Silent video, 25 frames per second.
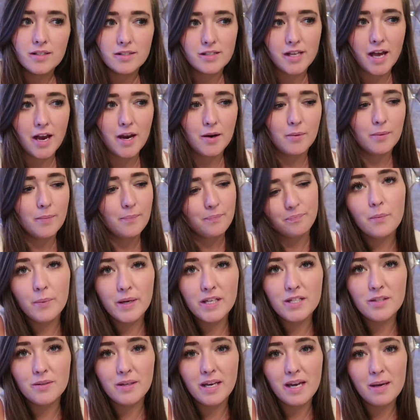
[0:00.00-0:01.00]
so
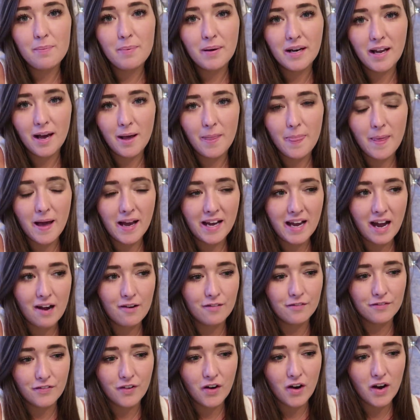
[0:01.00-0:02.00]
we do keep an eye on that
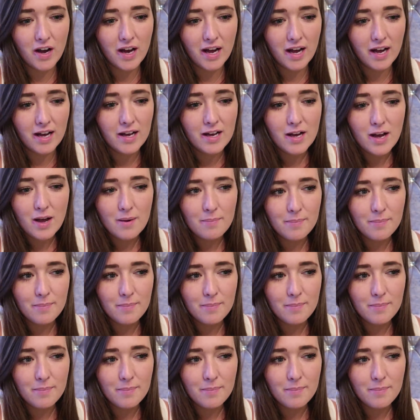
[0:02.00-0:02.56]
account for her,